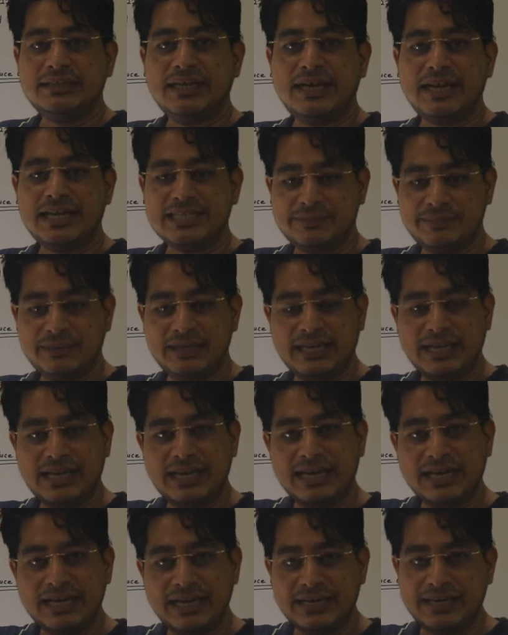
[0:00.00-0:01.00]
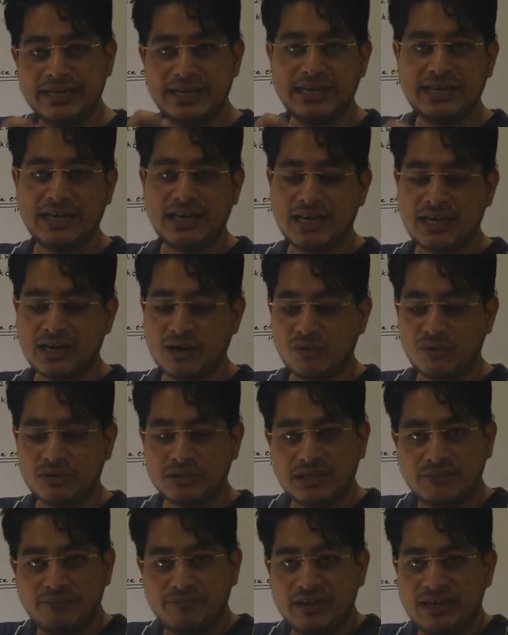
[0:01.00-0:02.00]
that has been created
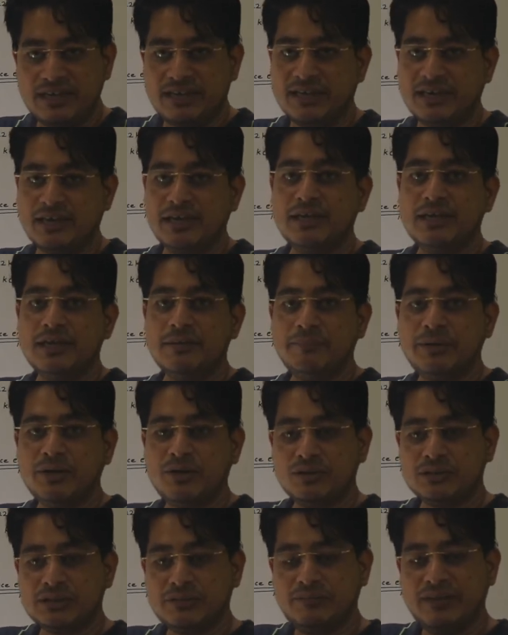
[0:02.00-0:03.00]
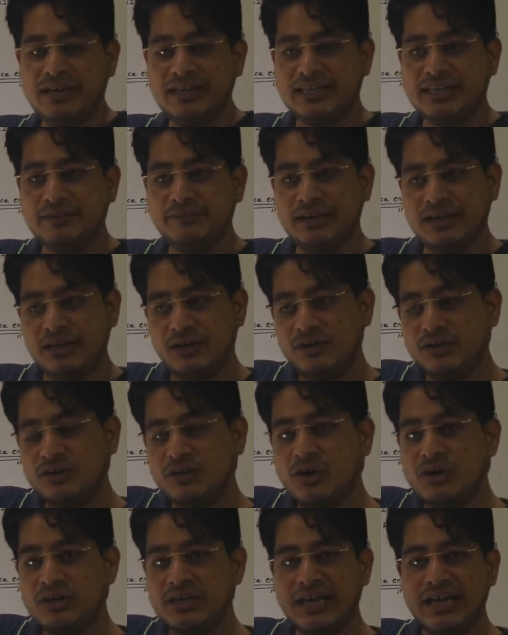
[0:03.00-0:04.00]
around the filter, because the filter will
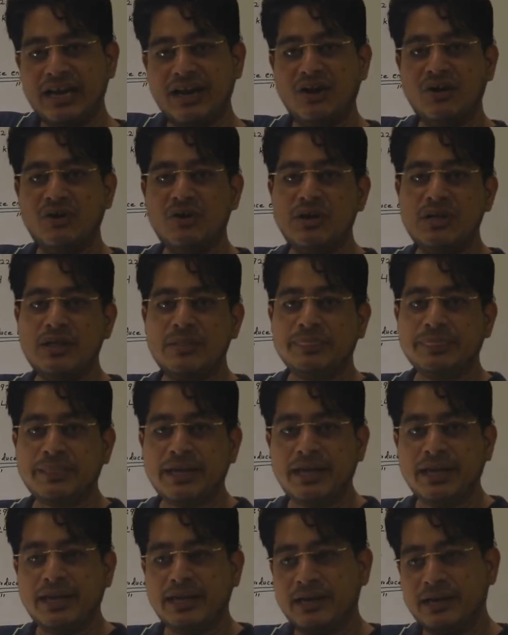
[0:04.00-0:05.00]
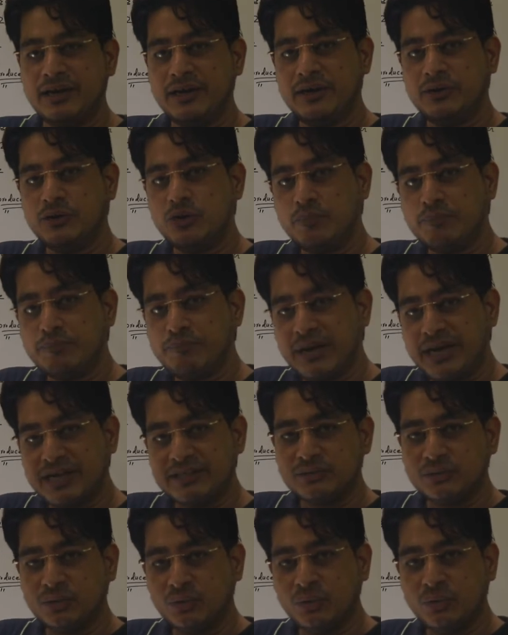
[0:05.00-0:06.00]
not allow the air to
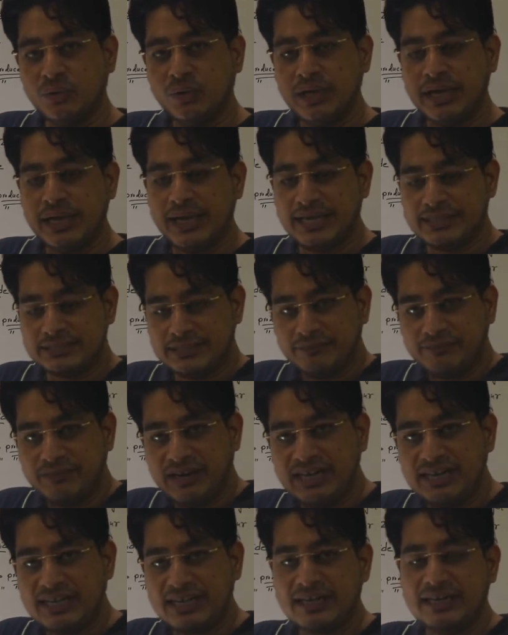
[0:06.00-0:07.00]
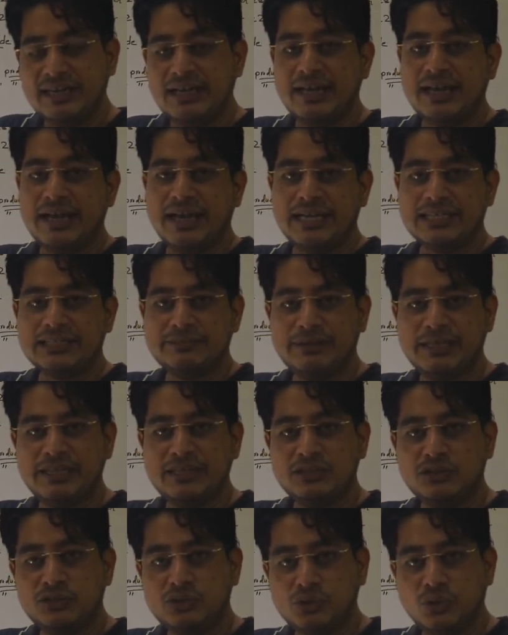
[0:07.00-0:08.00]
pass through, as the filter has
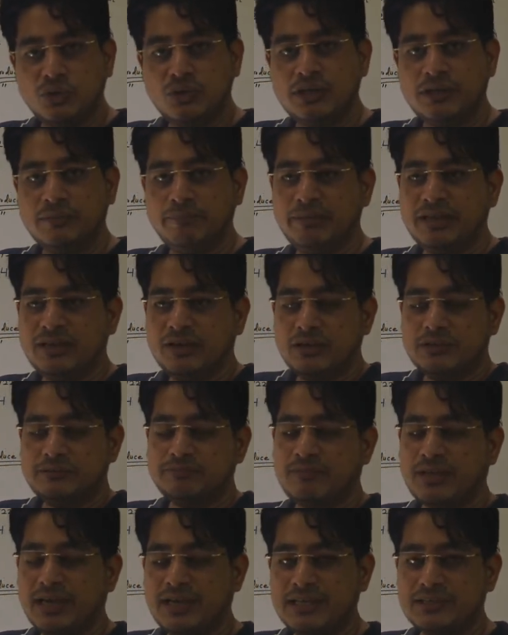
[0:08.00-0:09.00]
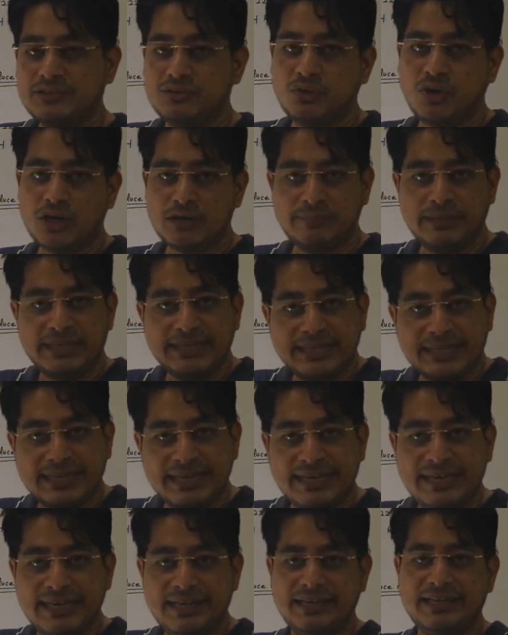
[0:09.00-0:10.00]
been choked because it has not been
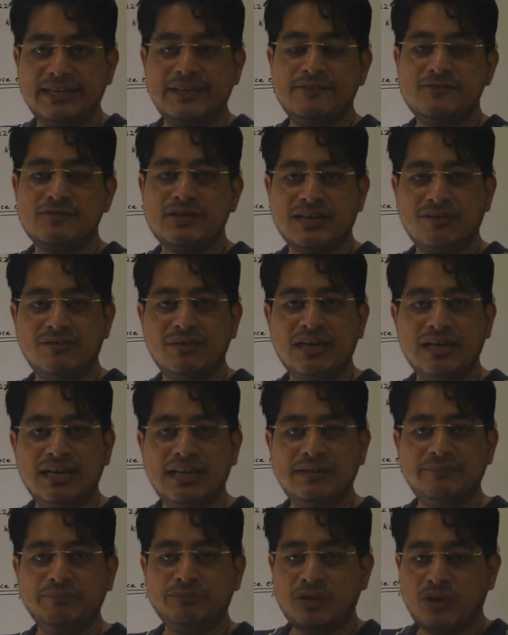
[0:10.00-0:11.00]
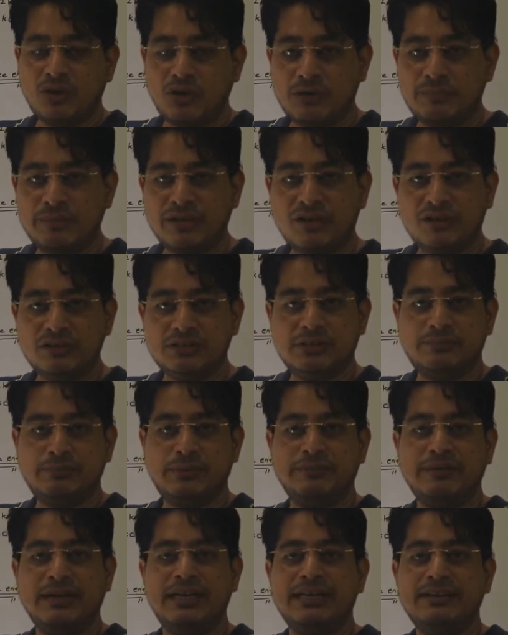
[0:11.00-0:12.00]
cleaned regularly or because the
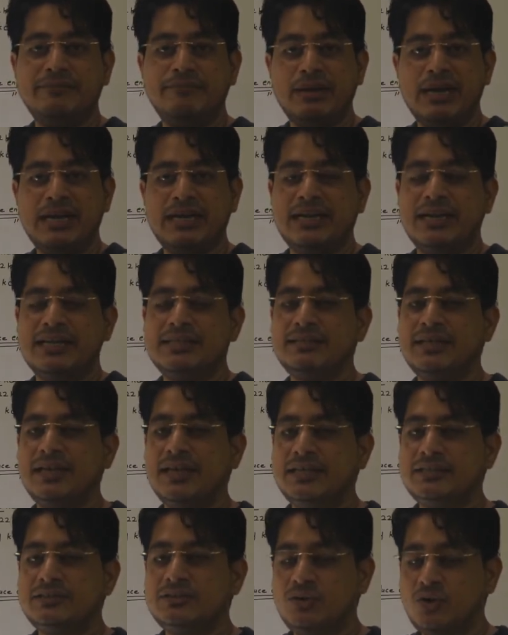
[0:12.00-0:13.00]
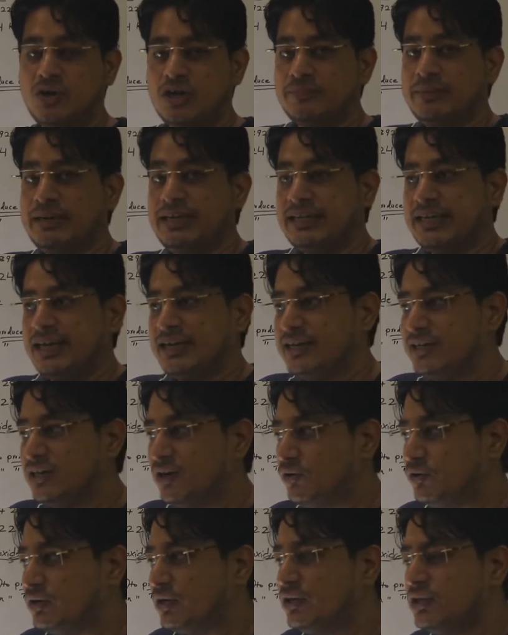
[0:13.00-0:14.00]
preventive maintenance has not been carried
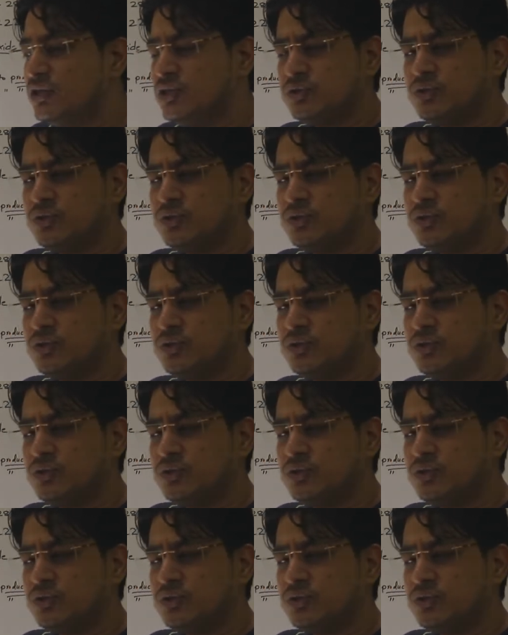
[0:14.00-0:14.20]
out.